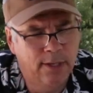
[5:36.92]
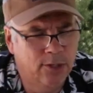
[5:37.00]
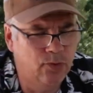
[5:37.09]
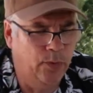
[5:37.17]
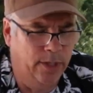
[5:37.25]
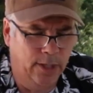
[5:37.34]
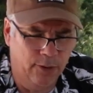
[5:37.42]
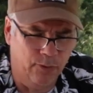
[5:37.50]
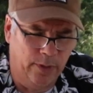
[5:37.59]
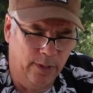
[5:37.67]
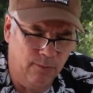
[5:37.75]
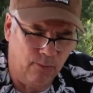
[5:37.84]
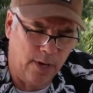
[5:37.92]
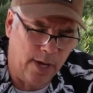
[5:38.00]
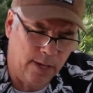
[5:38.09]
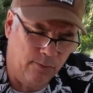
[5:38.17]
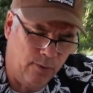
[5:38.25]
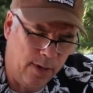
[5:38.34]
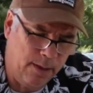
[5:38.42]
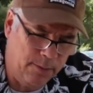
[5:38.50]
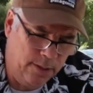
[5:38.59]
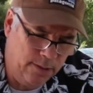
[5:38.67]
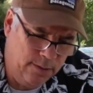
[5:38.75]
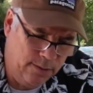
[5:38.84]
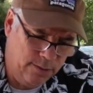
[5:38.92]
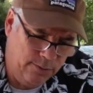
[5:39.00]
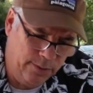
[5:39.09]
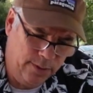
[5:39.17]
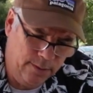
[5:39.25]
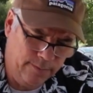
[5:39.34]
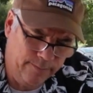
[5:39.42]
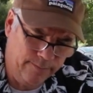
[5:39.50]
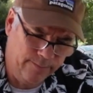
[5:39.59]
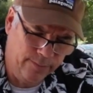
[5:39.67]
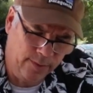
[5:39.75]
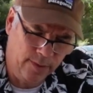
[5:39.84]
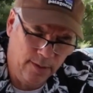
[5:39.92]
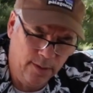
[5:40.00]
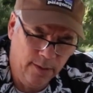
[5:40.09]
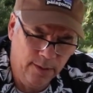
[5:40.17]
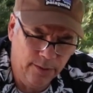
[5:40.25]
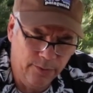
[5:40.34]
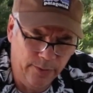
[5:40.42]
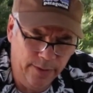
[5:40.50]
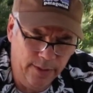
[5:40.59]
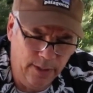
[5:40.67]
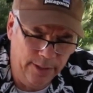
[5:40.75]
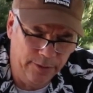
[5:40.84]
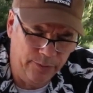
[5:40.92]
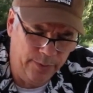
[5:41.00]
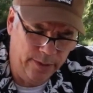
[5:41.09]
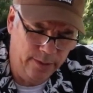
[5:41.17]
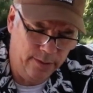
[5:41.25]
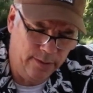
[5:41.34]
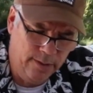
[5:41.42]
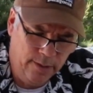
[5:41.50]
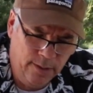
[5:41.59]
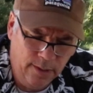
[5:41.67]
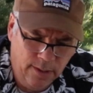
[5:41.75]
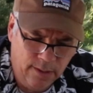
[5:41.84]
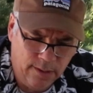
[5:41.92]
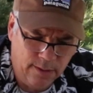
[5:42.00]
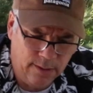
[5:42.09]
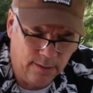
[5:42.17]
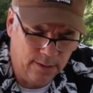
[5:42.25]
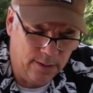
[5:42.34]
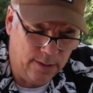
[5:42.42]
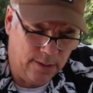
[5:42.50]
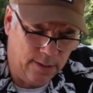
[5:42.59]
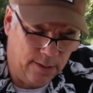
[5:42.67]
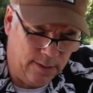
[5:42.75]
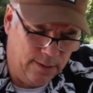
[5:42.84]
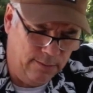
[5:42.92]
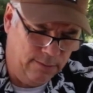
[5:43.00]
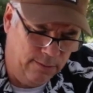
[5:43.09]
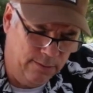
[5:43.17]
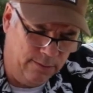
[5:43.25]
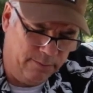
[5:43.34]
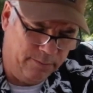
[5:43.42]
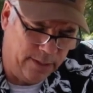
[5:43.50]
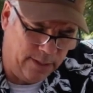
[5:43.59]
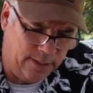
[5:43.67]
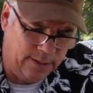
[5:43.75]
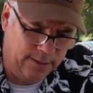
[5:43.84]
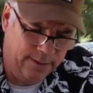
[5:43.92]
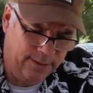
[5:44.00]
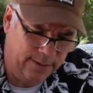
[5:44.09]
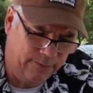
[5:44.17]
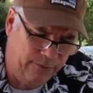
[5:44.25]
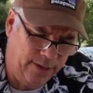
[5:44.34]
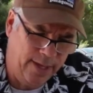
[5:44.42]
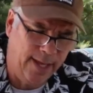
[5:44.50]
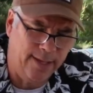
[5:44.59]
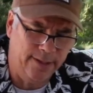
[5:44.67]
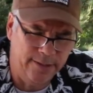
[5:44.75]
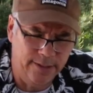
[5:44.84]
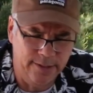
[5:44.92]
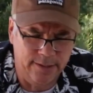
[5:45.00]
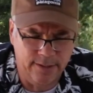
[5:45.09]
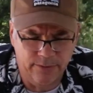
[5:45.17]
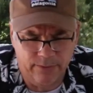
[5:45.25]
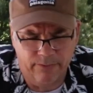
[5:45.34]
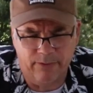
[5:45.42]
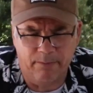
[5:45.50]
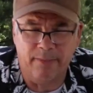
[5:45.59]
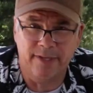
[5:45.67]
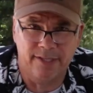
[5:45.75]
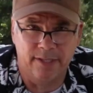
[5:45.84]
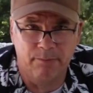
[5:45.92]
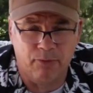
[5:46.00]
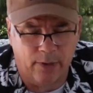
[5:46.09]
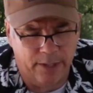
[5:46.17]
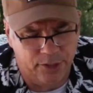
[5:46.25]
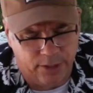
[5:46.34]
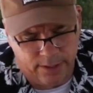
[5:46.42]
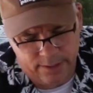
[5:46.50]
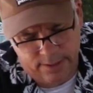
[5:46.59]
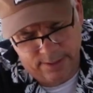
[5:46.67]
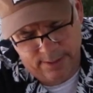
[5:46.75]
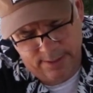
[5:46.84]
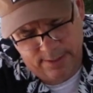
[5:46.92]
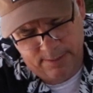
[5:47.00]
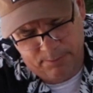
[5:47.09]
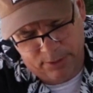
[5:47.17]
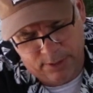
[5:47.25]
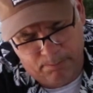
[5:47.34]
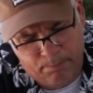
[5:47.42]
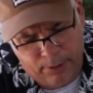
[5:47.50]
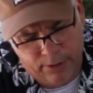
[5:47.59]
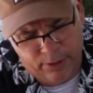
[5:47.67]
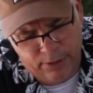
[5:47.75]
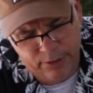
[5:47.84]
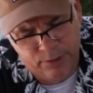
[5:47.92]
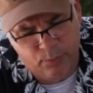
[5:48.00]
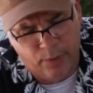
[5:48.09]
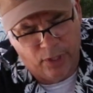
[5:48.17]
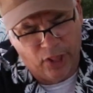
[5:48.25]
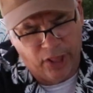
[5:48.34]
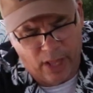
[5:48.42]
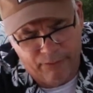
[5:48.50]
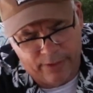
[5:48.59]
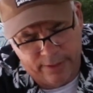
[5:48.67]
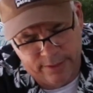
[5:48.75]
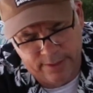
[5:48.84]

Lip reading: Tweety, tweet. Rockin' Robin, tweet. Tweedly, tweet. Okay. Ooh, man. I forgot. This is sort of a messy project. But the birds will love it.